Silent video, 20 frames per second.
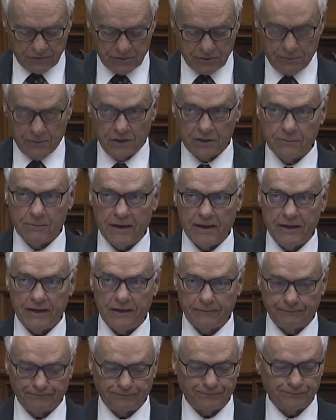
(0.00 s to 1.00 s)
among many.
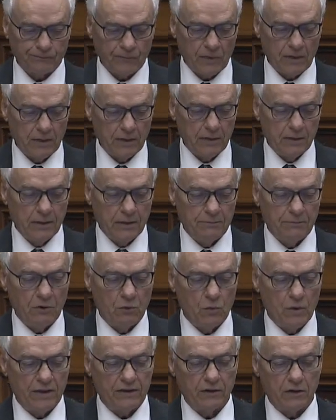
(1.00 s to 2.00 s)
But
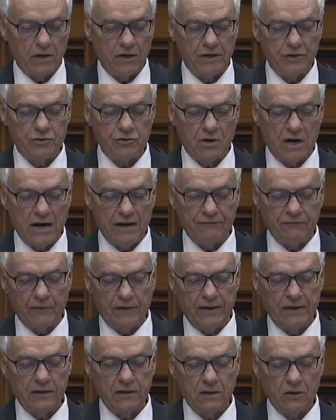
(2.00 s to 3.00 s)
whether on a
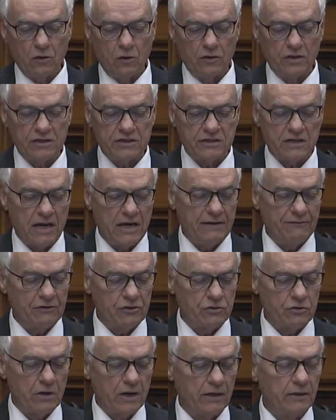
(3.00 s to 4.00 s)
driveway or the side of a
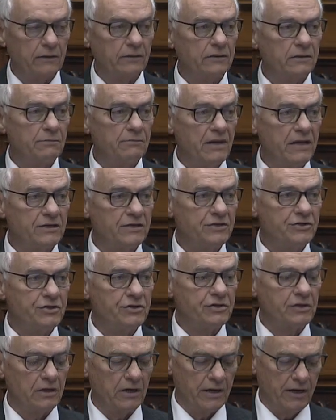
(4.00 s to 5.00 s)
truck, the message is
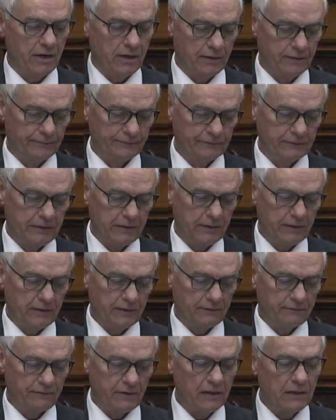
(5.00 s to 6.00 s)
clear.
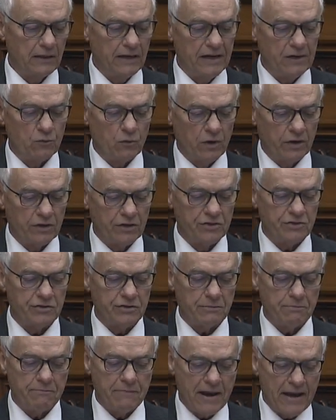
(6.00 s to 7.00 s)
Frontline workers
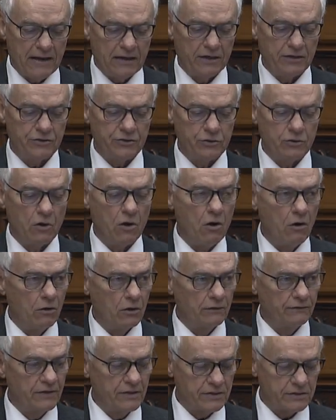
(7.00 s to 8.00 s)
matter to all
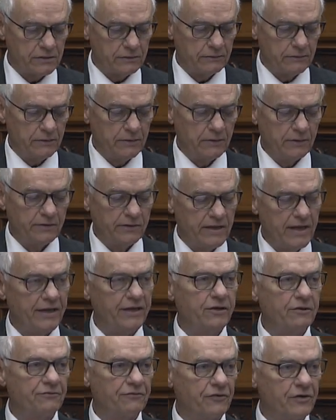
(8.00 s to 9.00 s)
of us. Thank
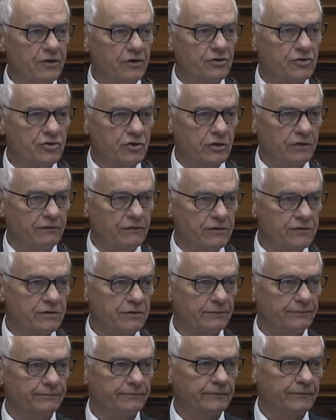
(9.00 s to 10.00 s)
you for your service.
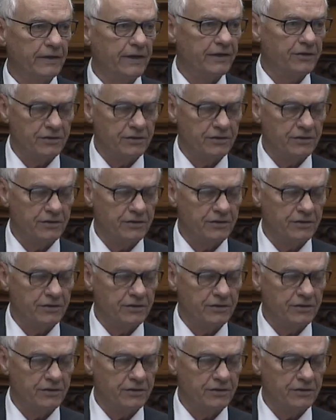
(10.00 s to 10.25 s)
Thank you,